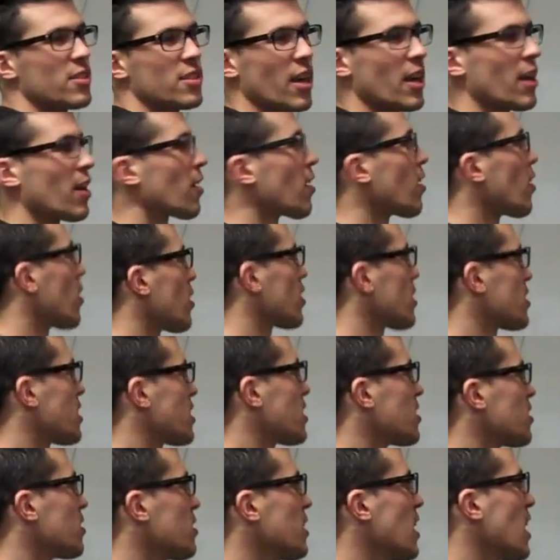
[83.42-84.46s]
could say,
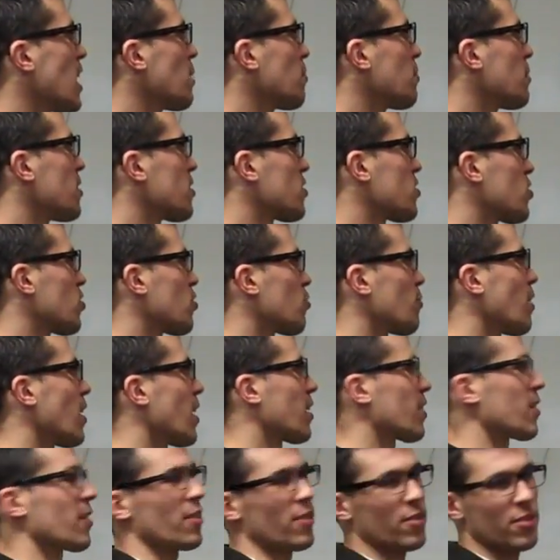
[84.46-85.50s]
name this
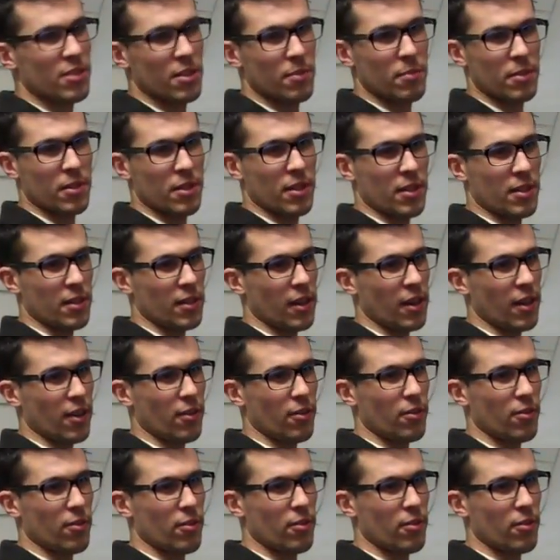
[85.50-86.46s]
correctly or something like that.